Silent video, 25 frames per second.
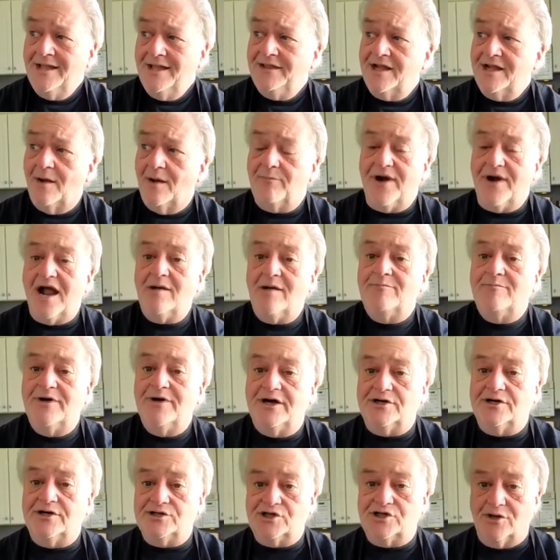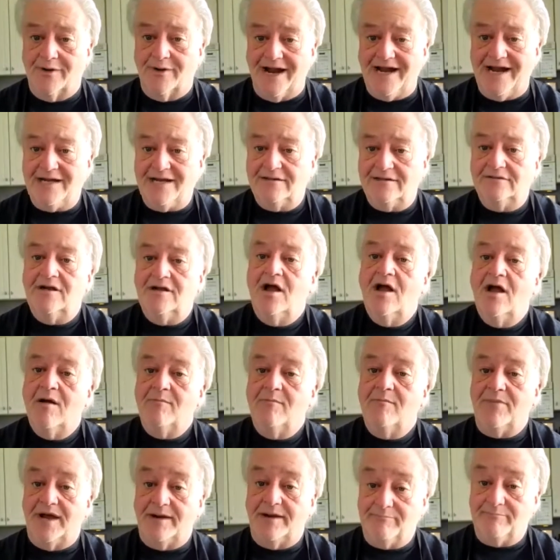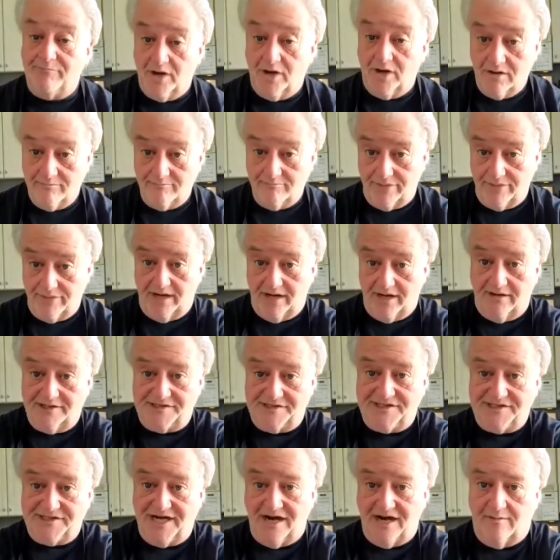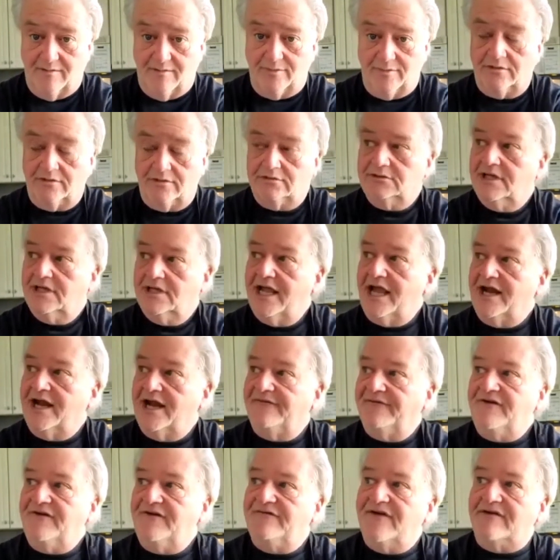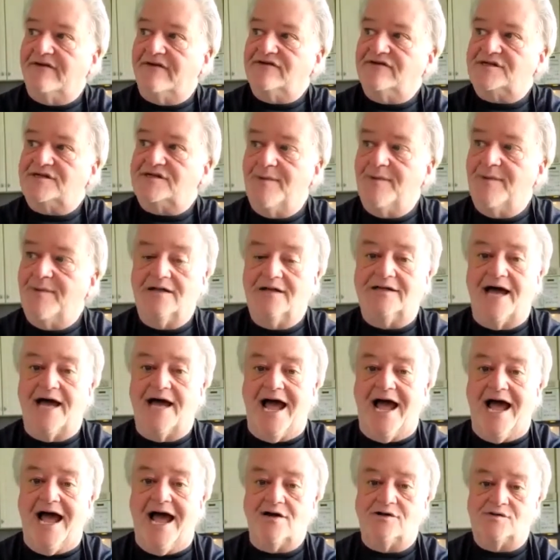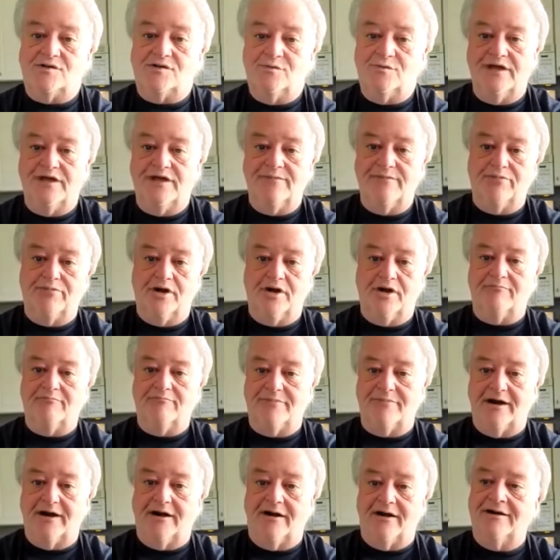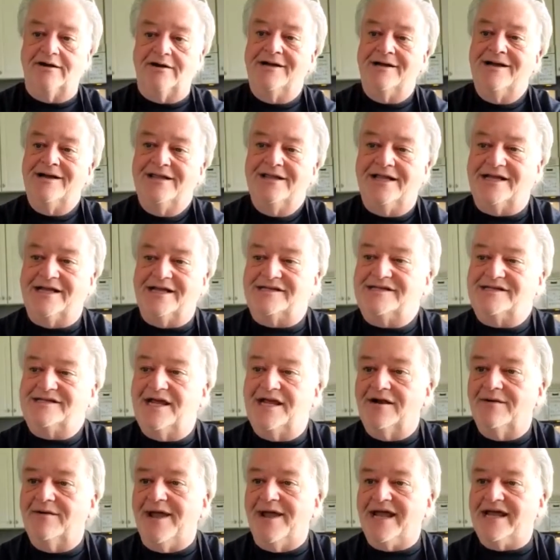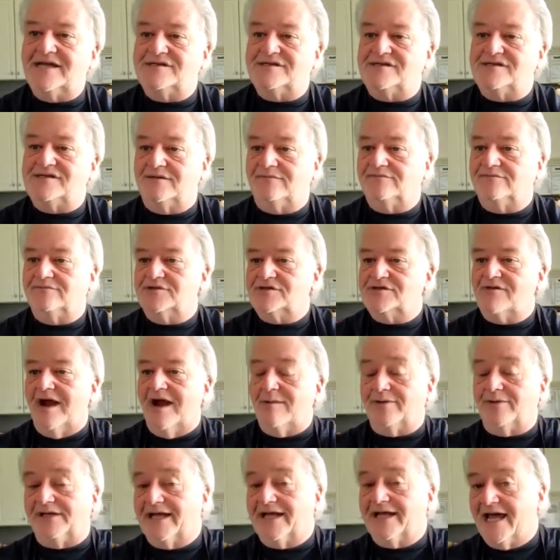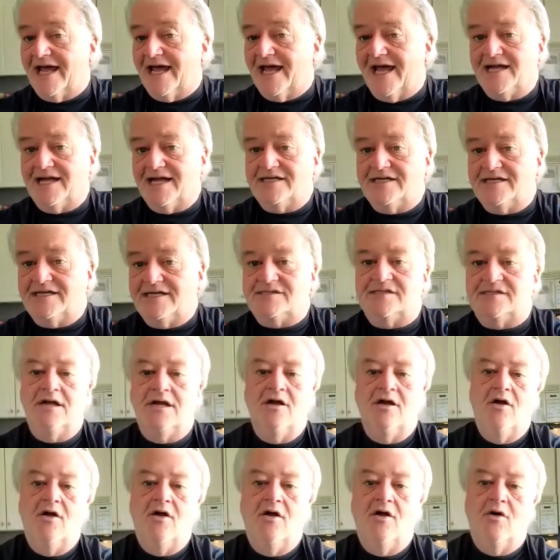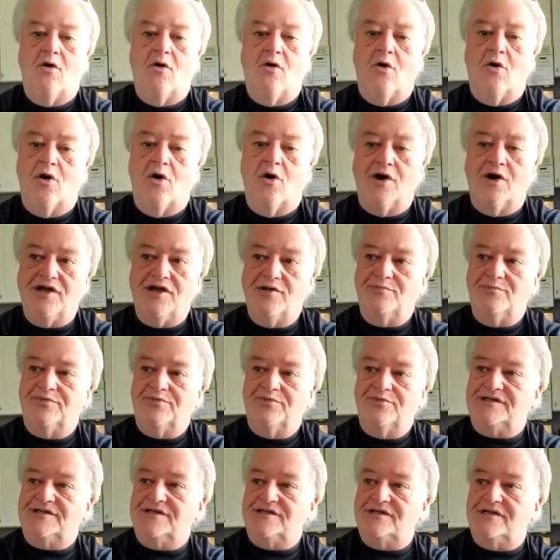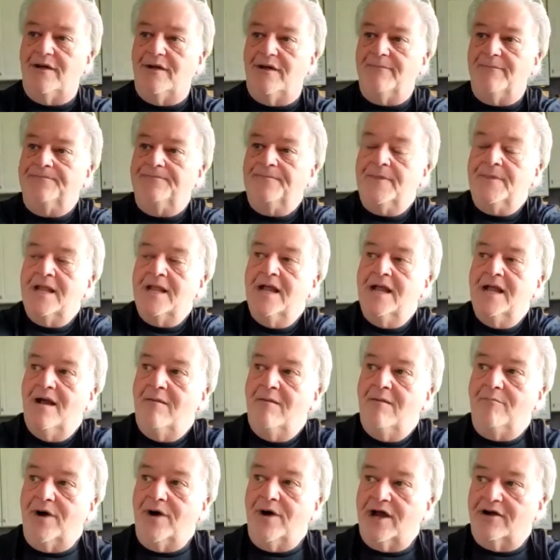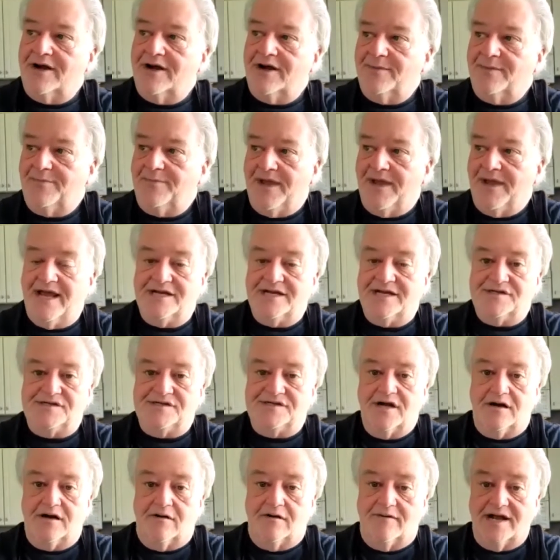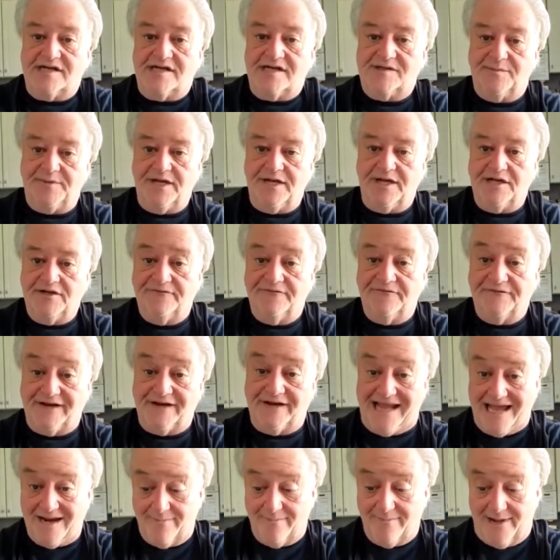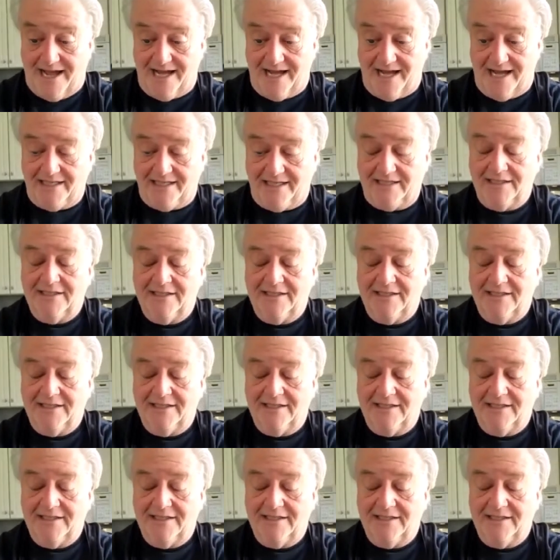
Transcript: Now, brown butter is great, but burned butter is terrible. And if you've ever smelled a house with burnt butter, like say you're making some scrambled eggs, or you put some butter in a pan to start a recipe and you forget about it,